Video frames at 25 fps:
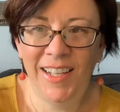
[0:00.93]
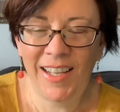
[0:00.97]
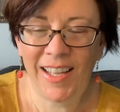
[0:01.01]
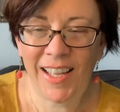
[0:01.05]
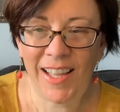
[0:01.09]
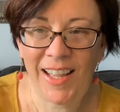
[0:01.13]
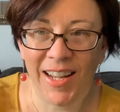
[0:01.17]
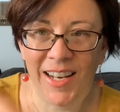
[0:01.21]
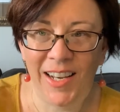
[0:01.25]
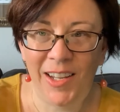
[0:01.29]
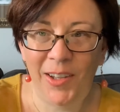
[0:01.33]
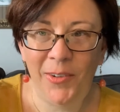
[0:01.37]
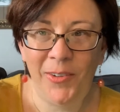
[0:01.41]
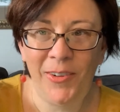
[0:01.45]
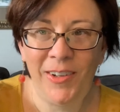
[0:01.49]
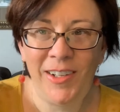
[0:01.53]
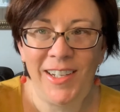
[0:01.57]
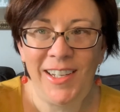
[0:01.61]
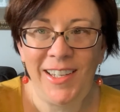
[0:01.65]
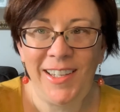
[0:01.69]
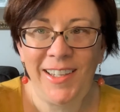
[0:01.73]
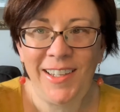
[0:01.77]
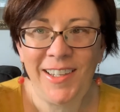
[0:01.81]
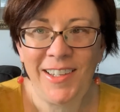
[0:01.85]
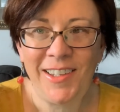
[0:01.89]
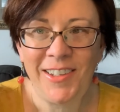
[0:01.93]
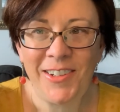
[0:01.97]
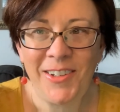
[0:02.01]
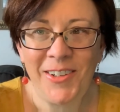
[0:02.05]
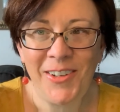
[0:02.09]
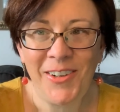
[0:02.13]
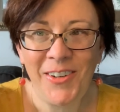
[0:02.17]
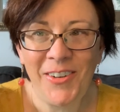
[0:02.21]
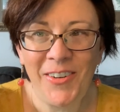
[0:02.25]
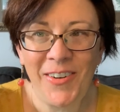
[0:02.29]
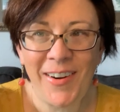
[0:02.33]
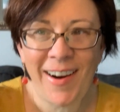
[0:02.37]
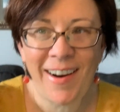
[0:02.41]
Hello,
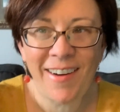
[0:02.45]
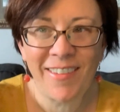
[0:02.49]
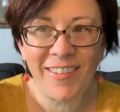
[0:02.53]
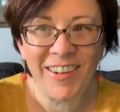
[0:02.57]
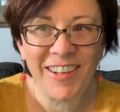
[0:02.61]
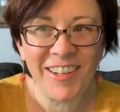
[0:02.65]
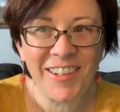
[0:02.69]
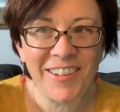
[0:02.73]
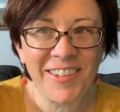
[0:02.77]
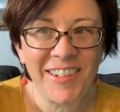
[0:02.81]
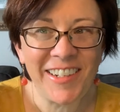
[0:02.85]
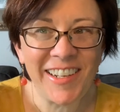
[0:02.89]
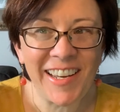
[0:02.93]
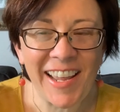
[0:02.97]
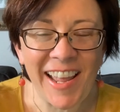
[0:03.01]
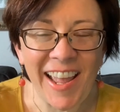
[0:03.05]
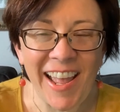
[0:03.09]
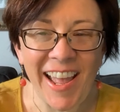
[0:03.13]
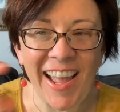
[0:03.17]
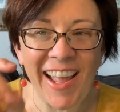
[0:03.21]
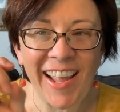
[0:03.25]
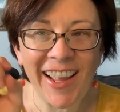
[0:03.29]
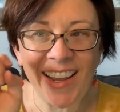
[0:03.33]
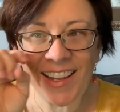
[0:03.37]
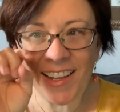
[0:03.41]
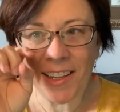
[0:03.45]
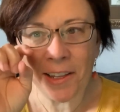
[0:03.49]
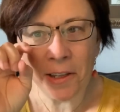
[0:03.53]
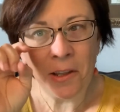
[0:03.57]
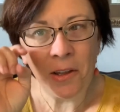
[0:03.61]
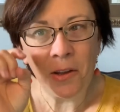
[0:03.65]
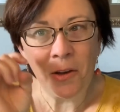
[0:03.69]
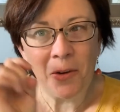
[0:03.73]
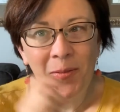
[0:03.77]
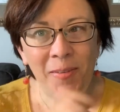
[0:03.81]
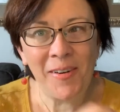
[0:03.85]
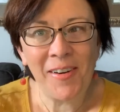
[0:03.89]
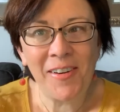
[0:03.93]
hello. How are you today?
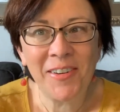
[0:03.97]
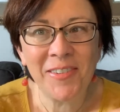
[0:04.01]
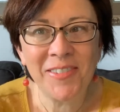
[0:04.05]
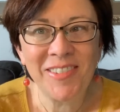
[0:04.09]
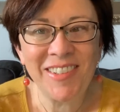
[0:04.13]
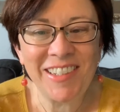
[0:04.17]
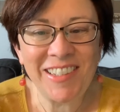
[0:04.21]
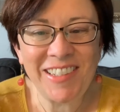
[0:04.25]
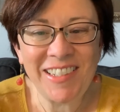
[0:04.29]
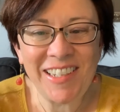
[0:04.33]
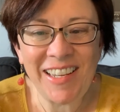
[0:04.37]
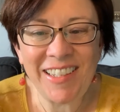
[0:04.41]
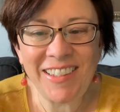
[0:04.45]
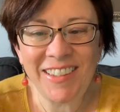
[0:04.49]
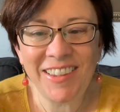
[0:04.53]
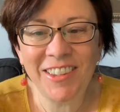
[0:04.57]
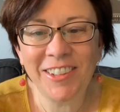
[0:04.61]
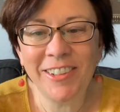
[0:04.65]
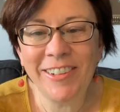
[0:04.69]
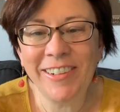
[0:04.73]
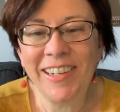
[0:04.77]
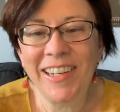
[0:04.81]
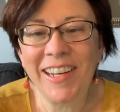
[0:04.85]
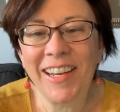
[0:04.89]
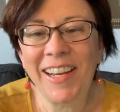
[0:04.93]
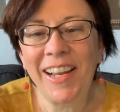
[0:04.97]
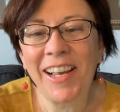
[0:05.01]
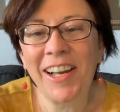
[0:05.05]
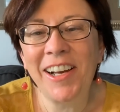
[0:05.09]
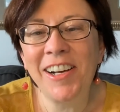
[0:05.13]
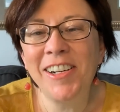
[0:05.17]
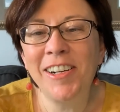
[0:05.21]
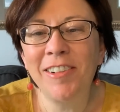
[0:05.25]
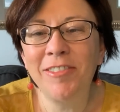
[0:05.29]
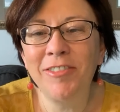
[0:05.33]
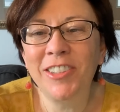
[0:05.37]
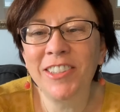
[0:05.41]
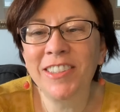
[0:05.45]
Welcome to day 3
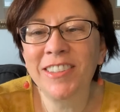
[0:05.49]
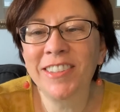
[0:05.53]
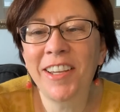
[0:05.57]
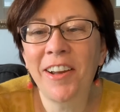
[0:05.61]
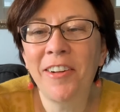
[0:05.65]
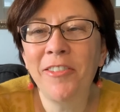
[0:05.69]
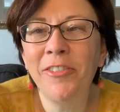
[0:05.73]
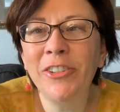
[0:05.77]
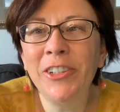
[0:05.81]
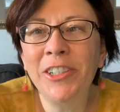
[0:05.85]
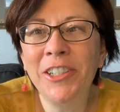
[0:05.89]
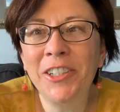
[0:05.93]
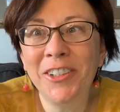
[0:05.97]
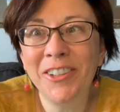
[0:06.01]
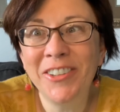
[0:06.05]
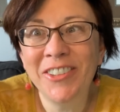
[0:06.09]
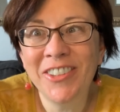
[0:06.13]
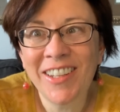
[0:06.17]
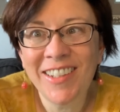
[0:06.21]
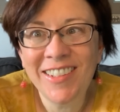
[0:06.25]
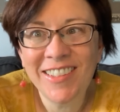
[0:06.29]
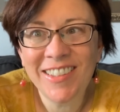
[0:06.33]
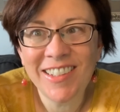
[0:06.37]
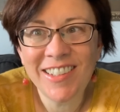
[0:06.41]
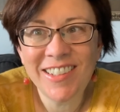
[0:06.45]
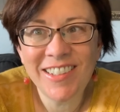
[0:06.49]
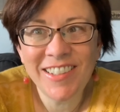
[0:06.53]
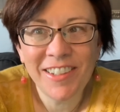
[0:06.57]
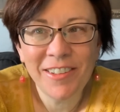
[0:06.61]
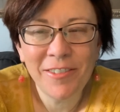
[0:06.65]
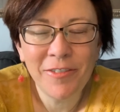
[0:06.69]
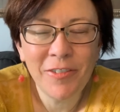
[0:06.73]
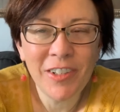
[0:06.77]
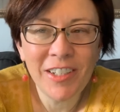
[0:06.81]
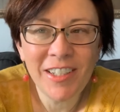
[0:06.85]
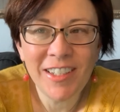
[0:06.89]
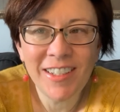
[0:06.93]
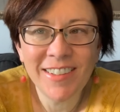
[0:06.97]
of discovering your
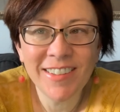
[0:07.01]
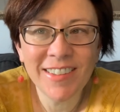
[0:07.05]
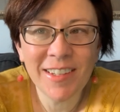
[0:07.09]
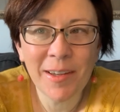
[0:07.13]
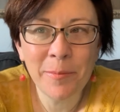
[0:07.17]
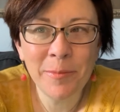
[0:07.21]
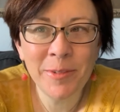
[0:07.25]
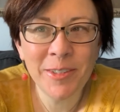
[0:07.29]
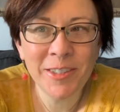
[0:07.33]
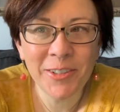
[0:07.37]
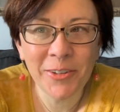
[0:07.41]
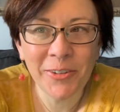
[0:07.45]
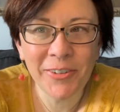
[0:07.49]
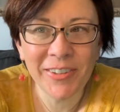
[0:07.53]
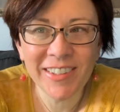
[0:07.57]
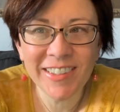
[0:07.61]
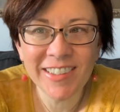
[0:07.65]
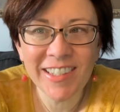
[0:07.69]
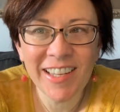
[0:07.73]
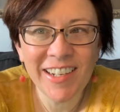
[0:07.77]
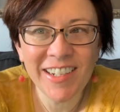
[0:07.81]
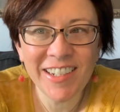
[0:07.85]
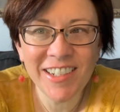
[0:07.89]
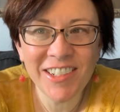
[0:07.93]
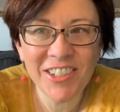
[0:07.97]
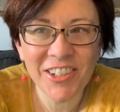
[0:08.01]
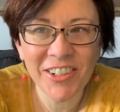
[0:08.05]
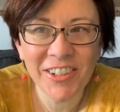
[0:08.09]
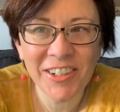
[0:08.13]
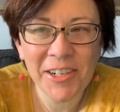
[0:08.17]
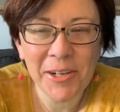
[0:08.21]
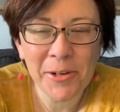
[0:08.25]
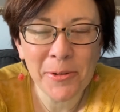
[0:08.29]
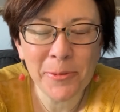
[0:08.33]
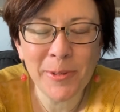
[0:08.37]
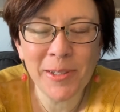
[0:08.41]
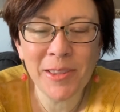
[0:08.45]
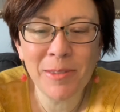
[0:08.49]
sensitivities. I'm so excited you're
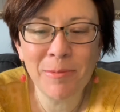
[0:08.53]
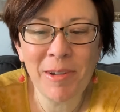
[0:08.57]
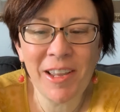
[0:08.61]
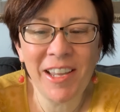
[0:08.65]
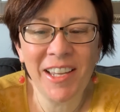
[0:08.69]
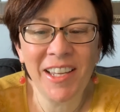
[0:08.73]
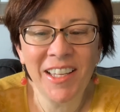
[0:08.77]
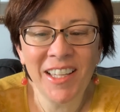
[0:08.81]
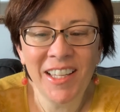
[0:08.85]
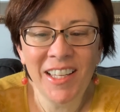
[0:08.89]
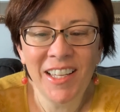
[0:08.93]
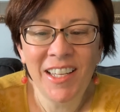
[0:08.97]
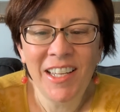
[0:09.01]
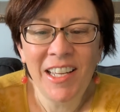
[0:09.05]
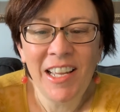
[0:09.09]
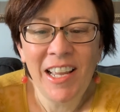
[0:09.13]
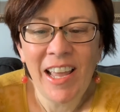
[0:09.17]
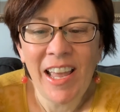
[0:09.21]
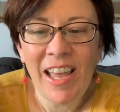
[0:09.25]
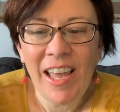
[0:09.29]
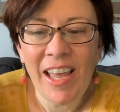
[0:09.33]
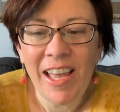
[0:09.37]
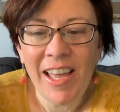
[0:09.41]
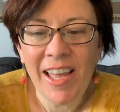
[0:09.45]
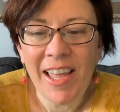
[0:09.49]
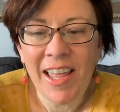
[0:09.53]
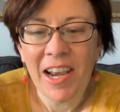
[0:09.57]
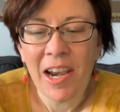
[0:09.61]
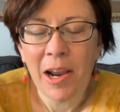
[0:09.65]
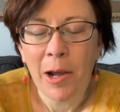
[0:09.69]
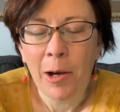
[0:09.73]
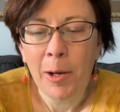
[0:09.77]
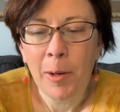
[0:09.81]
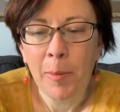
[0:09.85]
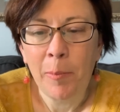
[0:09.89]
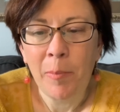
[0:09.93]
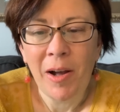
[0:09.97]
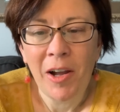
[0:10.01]
here with me, and
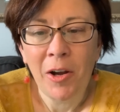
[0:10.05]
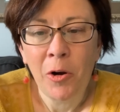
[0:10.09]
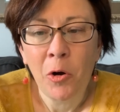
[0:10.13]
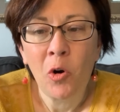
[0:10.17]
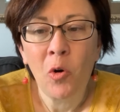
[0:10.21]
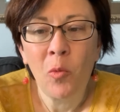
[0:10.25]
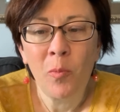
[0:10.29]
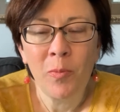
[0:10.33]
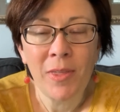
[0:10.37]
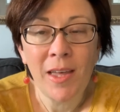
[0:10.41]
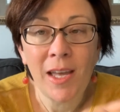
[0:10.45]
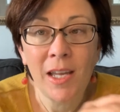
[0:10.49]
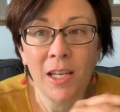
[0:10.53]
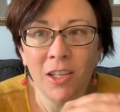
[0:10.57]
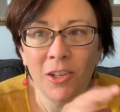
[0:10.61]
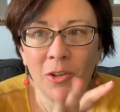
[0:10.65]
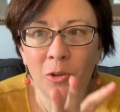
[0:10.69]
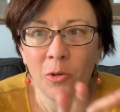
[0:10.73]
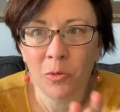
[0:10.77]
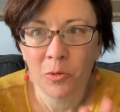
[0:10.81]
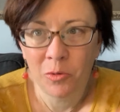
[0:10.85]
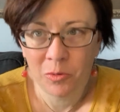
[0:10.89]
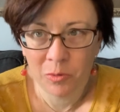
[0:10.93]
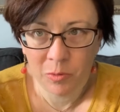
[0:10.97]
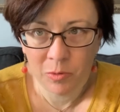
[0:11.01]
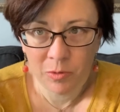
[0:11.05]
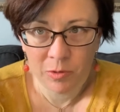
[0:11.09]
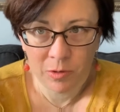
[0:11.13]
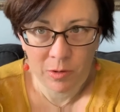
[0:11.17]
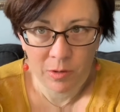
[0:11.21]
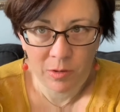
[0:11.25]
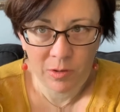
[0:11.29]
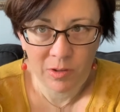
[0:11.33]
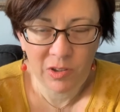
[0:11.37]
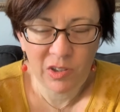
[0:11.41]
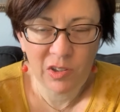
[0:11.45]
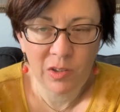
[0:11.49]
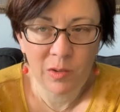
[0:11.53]
I hope that you
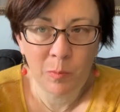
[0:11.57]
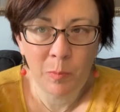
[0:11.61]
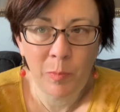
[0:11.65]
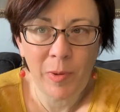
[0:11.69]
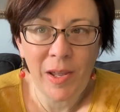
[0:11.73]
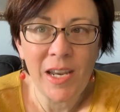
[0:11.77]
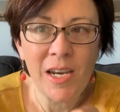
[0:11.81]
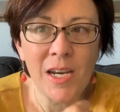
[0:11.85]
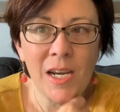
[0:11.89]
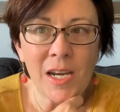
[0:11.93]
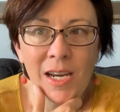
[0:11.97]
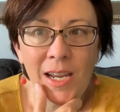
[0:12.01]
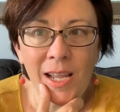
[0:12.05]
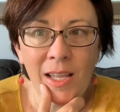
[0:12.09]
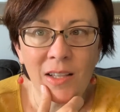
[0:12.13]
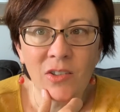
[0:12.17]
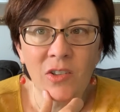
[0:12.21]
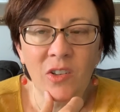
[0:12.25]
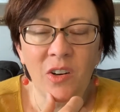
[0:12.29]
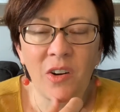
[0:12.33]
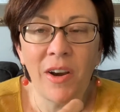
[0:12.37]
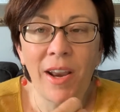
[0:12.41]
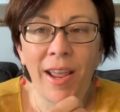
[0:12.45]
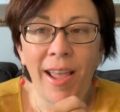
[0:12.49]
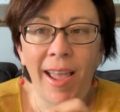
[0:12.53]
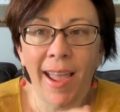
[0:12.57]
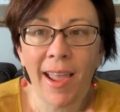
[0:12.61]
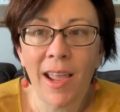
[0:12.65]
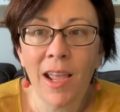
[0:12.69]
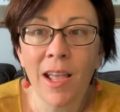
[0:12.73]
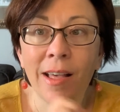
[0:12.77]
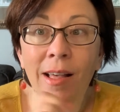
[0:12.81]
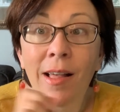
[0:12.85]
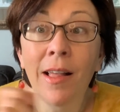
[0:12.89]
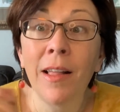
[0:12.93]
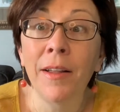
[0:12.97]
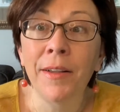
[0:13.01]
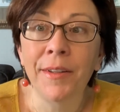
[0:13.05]
spent yesterday
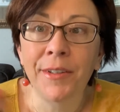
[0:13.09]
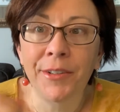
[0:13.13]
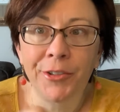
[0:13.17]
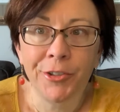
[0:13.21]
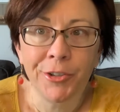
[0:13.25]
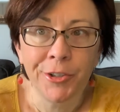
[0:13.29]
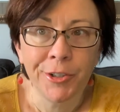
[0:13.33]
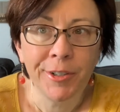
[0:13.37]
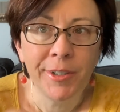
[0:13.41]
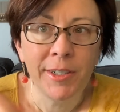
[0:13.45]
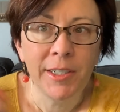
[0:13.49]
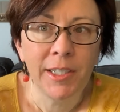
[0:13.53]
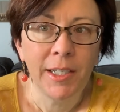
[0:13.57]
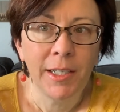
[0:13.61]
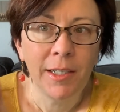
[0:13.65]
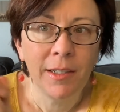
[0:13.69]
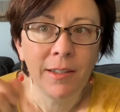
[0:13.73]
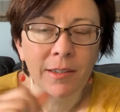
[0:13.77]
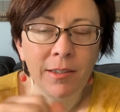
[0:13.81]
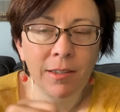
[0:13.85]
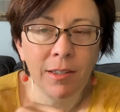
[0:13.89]
journaling.